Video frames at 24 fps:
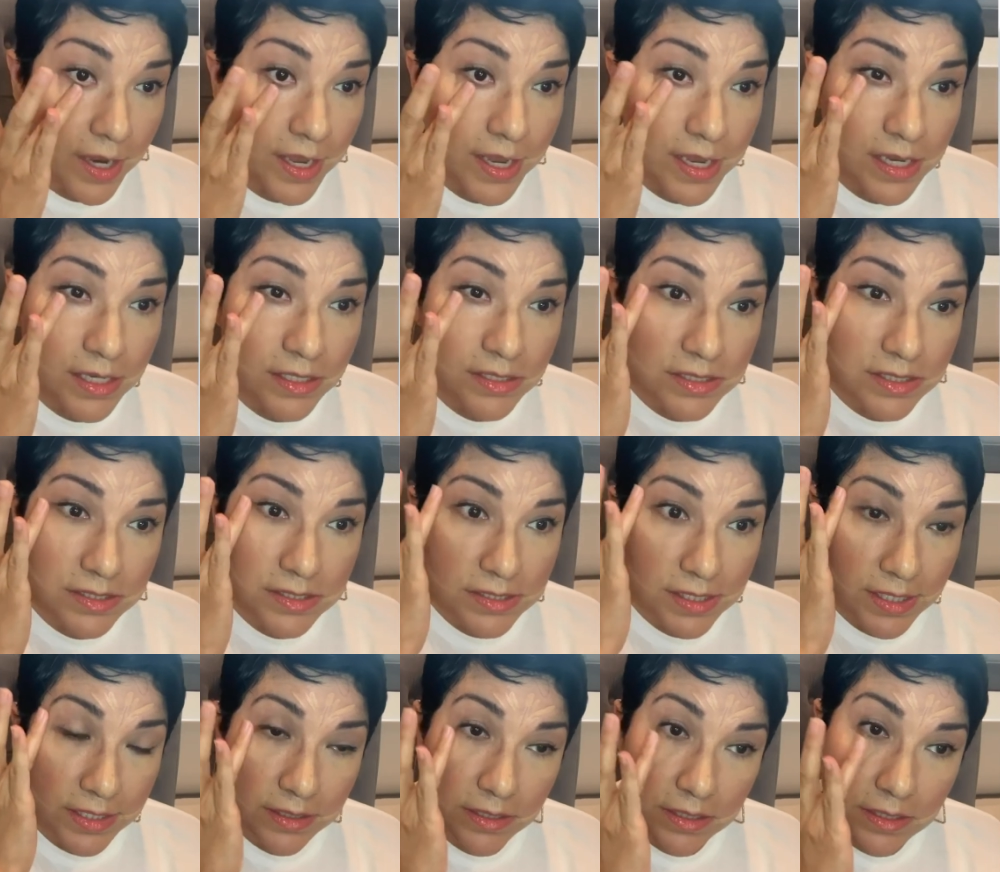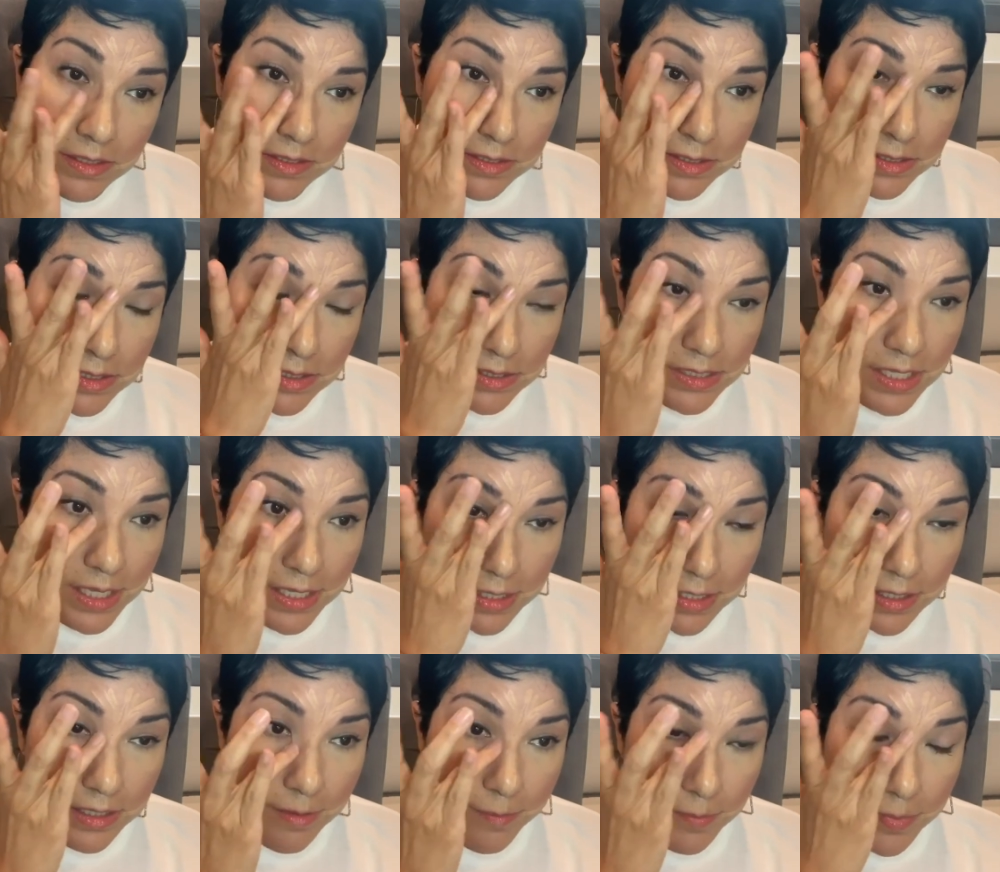just like this, and take it up a
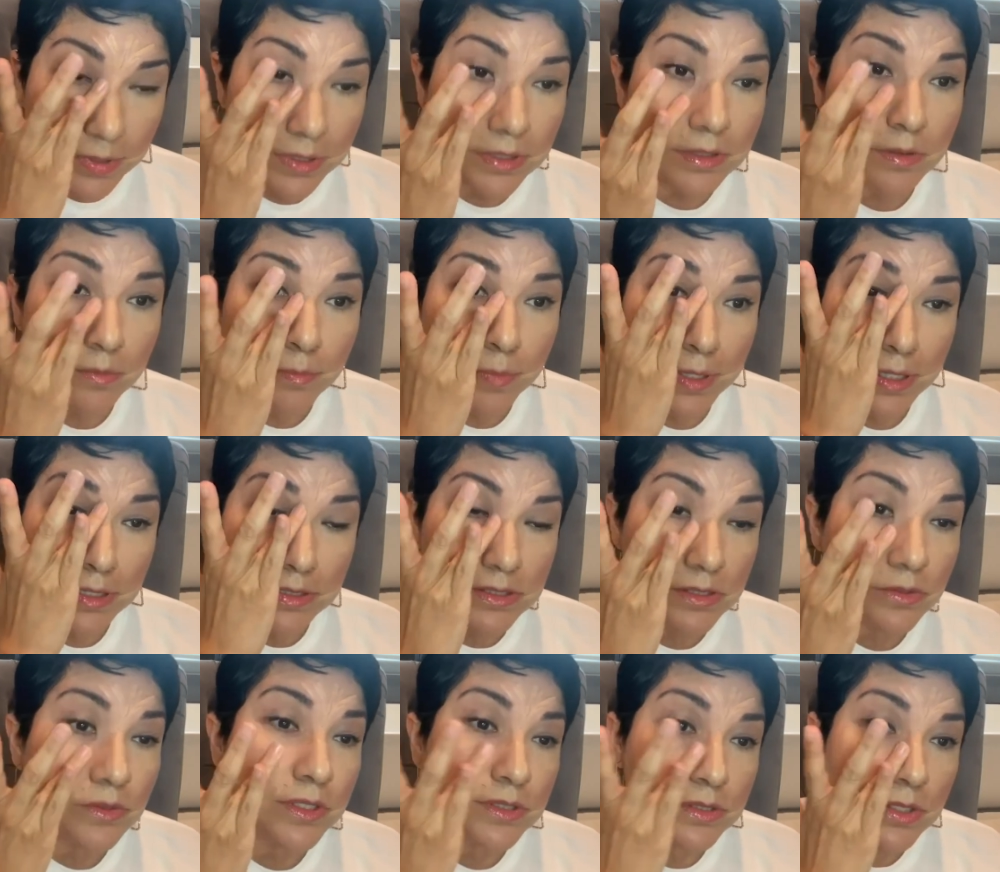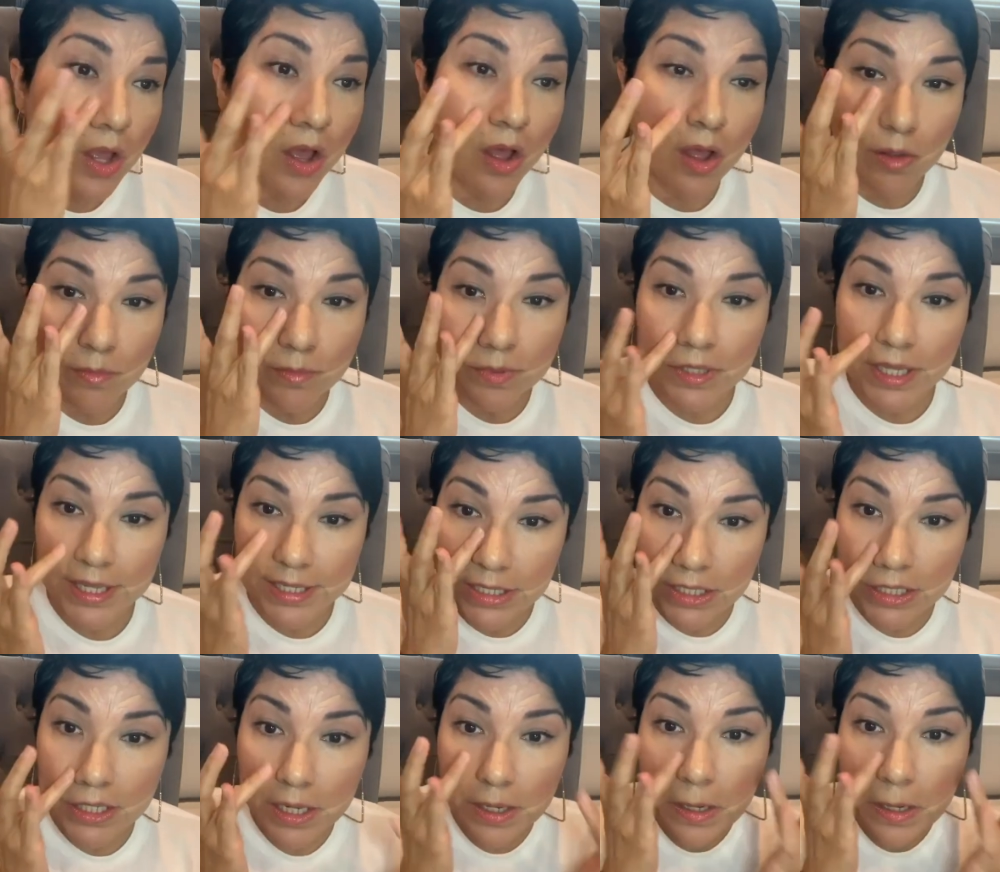little bit so it's all blended.